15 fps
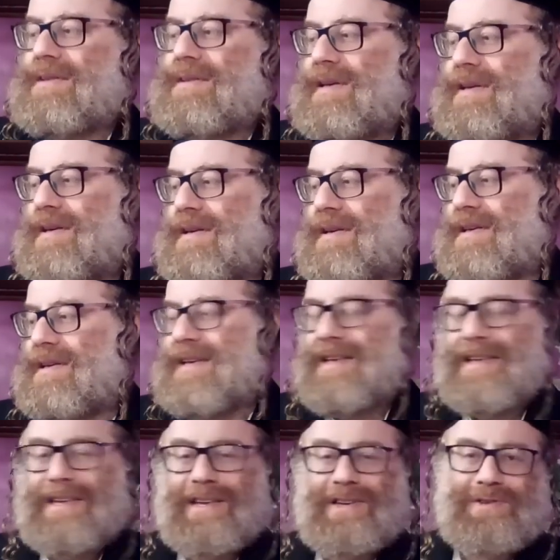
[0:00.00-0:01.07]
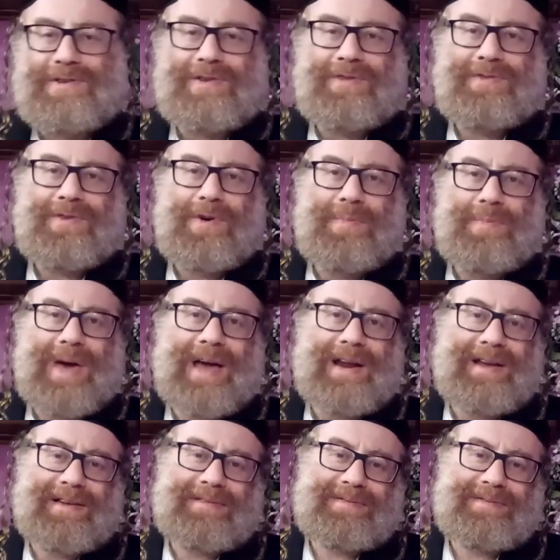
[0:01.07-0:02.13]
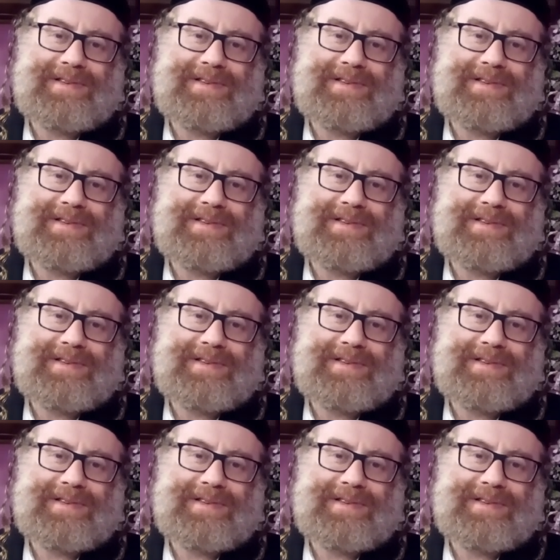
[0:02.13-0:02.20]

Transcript: he should know better.